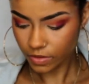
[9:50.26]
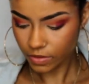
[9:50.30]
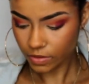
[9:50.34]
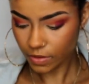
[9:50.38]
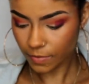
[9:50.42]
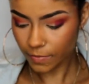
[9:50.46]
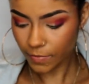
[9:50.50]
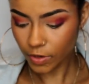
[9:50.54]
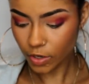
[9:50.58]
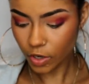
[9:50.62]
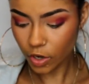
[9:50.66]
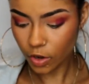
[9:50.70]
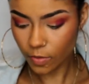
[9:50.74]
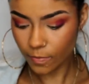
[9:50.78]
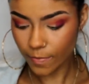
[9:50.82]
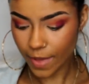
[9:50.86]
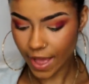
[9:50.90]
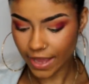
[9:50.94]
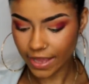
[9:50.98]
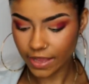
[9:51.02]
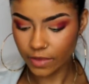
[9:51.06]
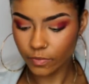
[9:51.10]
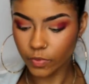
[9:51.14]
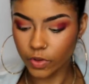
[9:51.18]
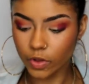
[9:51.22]
I'm gonna go
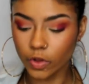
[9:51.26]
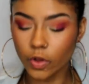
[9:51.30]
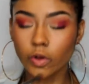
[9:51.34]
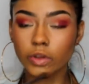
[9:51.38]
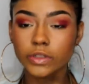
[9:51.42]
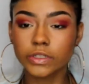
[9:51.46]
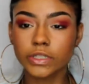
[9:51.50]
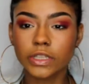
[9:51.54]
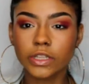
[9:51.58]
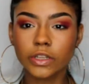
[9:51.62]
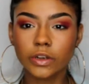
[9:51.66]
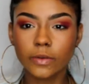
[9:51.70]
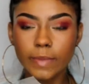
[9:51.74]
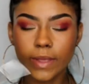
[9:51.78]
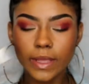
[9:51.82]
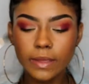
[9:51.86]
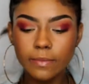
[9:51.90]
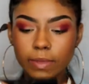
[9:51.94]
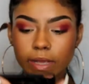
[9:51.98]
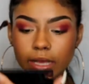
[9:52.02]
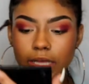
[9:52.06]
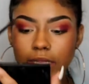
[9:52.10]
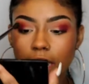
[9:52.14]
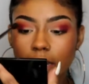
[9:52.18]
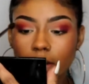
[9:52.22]
back in with goals a little bit
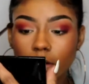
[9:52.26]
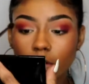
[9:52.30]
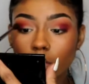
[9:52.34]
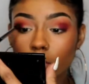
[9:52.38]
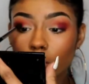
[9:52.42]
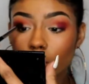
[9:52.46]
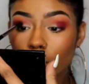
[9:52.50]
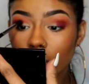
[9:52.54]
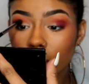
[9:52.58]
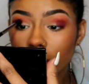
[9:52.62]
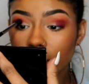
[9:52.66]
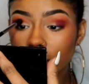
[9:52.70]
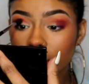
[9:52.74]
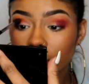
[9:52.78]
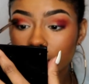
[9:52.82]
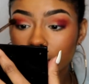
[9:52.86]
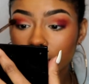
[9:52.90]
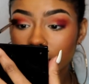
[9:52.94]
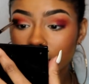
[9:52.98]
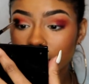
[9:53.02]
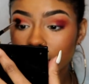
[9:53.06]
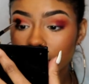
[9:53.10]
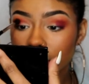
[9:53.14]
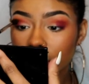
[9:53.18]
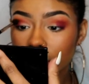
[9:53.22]
because I don't want
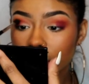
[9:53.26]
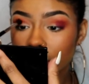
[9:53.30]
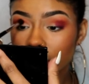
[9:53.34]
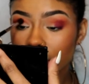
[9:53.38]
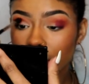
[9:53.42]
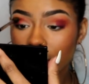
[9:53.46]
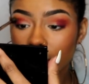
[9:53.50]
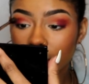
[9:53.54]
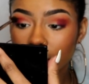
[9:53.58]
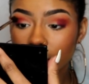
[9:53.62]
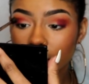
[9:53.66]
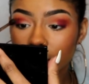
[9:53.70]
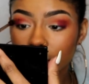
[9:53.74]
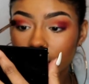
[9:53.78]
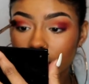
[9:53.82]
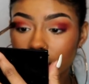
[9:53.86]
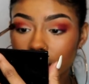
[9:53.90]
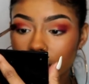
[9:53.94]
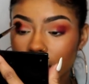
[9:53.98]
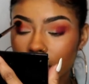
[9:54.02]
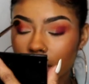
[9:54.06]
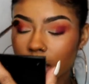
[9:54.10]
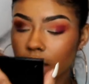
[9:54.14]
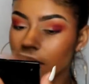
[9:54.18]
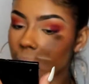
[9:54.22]

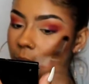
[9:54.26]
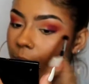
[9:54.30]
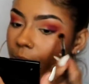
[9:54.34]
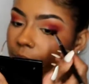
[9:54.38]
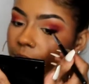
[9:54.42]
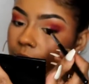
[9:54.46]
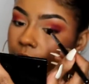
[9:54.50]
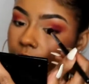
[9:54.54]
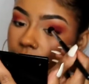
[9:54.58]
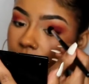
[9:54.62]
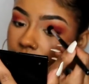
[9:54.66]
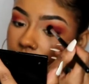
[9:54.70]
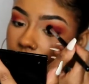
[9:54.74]
um,